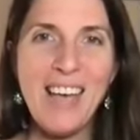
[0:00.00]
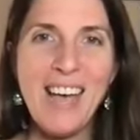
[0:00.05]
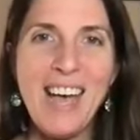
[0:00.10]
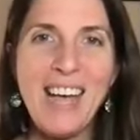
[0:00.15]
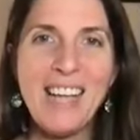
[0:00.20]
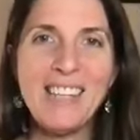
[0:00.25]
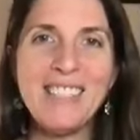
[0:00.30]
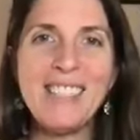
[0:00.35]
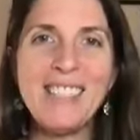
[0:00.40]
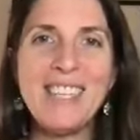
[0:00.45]

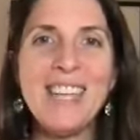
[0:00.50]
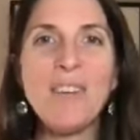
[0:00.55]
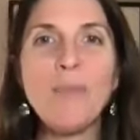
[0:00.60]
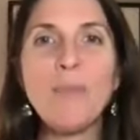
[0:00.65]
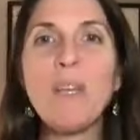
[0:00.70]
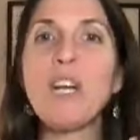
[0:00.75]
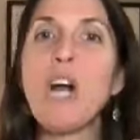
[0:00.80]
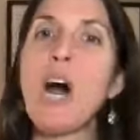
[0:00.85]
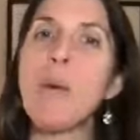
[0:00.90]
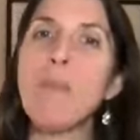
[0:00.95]
and
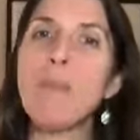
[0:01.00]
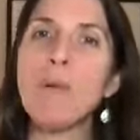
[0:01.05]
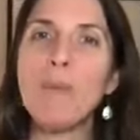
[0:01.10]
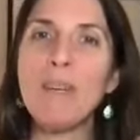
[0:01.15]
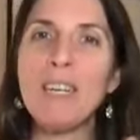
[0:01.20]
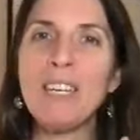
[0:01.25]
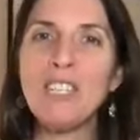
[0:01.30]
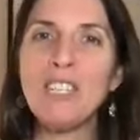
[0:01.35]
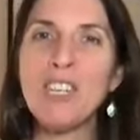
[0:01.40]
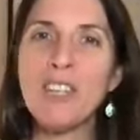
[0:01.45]
we
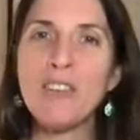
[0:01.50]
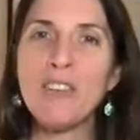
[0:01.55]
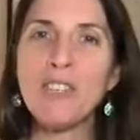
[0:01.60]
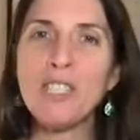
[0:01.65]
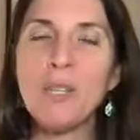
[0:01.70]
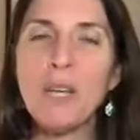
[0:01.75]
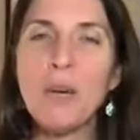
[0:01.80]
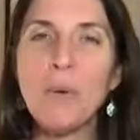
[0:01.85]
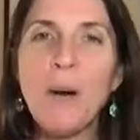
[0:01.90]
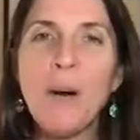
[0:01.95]
complement each other
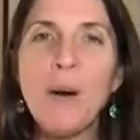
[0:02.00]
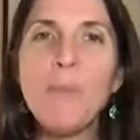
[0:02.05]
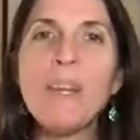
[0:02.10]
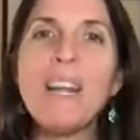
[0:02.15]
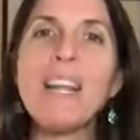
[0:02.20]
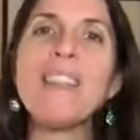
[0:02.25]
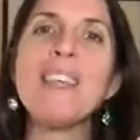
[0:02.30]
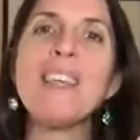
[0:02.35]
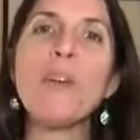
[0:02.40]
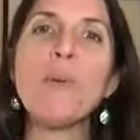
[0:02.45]
so well. But
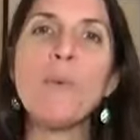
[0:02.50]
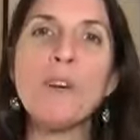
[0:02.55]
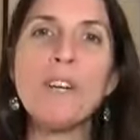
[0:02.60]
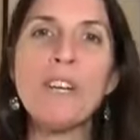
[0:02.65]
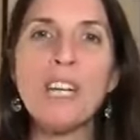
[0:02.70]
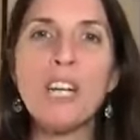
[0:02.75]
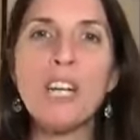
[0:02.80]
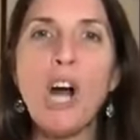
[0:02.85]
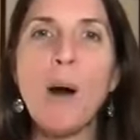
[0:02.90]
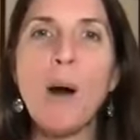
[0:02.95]
I think we're
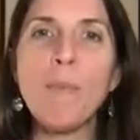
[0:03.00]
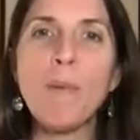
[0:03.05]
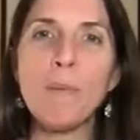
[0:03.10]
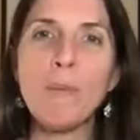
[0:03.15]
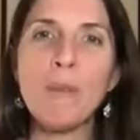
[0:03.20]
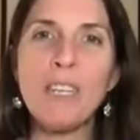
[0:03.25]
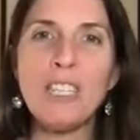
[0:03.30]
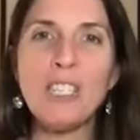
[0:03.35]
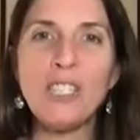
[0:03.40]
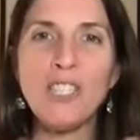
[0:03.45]
going to
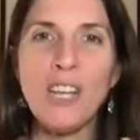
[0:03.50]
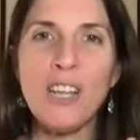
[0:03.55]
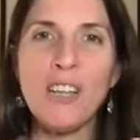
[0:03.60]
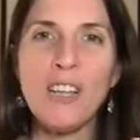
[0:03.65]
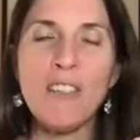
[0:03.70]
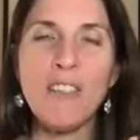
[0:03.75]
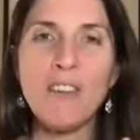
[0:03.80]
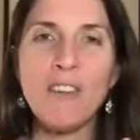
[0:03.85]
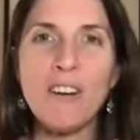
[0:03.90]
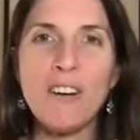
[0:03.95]
complement each
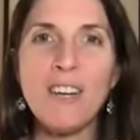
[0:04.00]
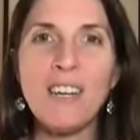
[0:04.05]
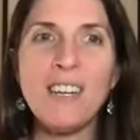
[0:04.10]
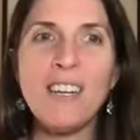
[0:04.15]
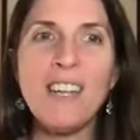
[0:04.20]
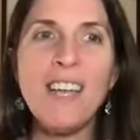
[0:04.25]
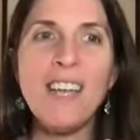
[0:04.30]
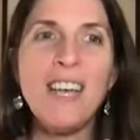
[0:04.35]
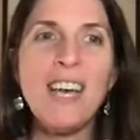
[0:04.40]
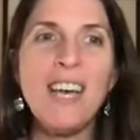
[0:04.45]
other
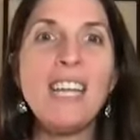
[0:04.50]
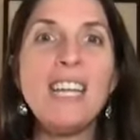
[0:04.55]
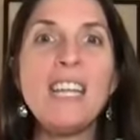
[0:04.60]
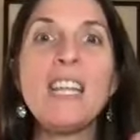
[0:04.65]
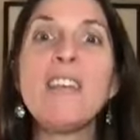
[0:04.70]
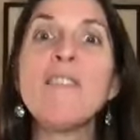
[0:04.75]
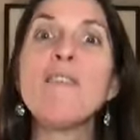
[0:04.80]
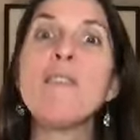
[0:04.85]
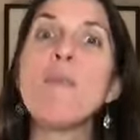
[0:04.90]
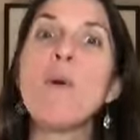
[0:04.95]
in an
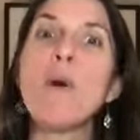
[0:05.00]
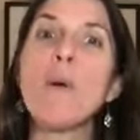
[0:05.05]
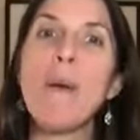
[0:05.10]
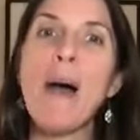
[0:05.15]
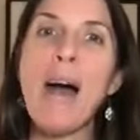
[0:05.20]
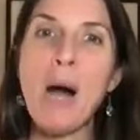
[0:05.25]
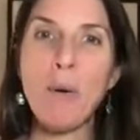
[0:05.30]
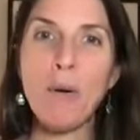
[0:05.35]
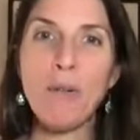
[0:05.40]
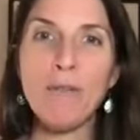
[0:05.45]
even more
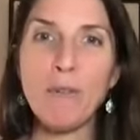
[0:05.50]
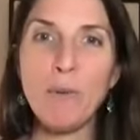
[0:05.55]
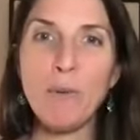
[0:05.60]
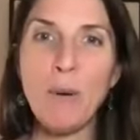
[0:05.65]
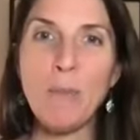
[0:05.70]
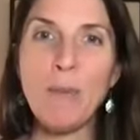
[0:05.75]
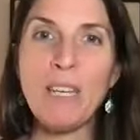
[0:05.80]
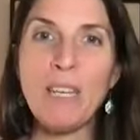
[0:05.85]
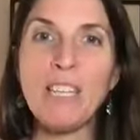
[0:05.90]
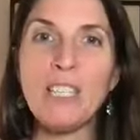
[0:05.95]
powerful
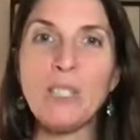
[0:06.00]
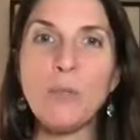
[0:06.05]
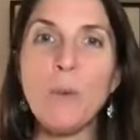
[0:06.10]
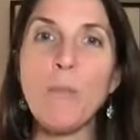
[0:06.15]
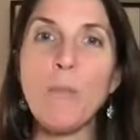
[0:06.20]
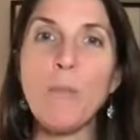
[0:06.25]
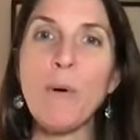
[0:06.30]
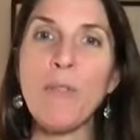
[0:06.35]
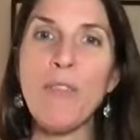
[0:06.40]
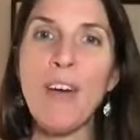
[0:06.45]
way, because we
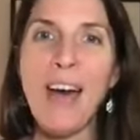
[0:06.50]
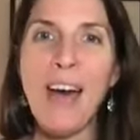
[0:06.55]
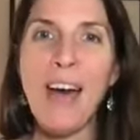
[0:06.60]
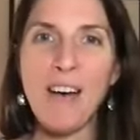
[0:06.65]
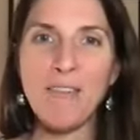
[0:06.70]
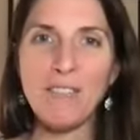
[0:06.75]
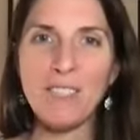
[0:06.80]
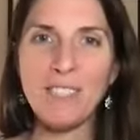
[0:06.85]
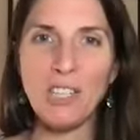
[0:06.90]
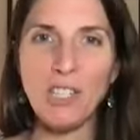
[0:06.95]
both
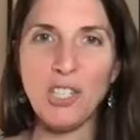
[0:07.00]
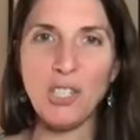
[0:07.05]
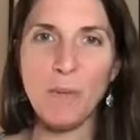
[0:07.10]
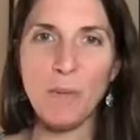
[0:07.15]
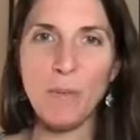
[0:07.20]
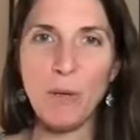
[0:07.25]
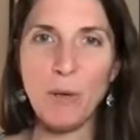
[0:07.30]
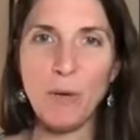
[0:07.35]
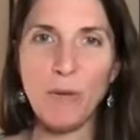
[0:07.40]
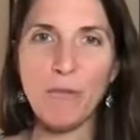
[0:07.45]
have such a
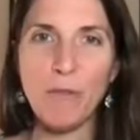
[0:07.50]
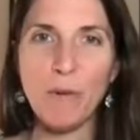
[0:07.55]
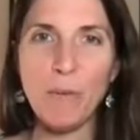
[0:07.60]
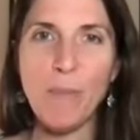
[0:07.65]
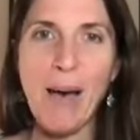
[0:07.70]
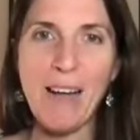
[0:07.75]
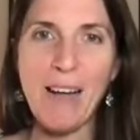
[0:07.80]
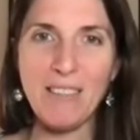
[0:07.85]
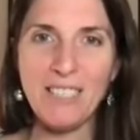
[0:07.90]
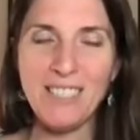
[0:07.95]
beautiful
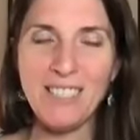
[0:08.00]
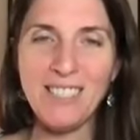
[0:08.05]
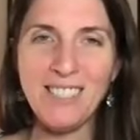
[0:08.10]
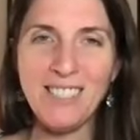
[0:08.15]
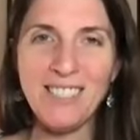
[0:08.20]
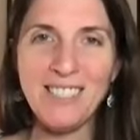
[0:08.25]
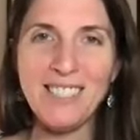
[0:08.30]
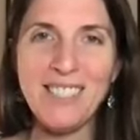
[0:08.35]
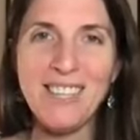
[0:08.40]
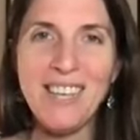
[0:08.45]

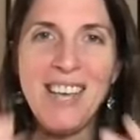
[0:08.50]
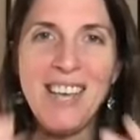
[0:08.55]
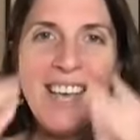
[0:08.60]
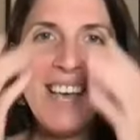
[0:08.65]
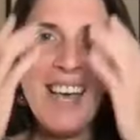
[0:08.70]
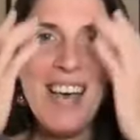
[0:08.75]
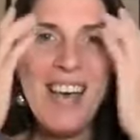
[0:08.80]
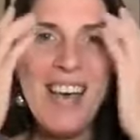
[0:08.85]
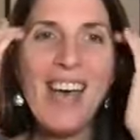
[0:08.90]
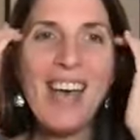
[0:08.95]
balance.
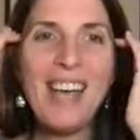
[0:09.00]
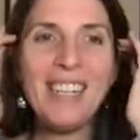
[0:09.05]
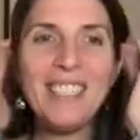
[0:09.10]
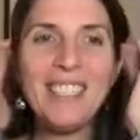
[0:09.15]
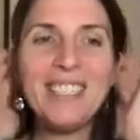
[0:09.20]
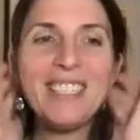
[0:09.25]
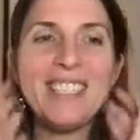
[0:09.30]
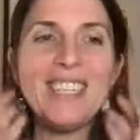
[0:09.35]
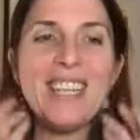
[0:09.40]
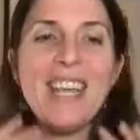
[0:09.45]

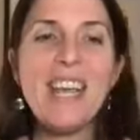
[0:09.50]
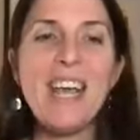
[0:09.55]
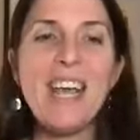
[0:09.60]
And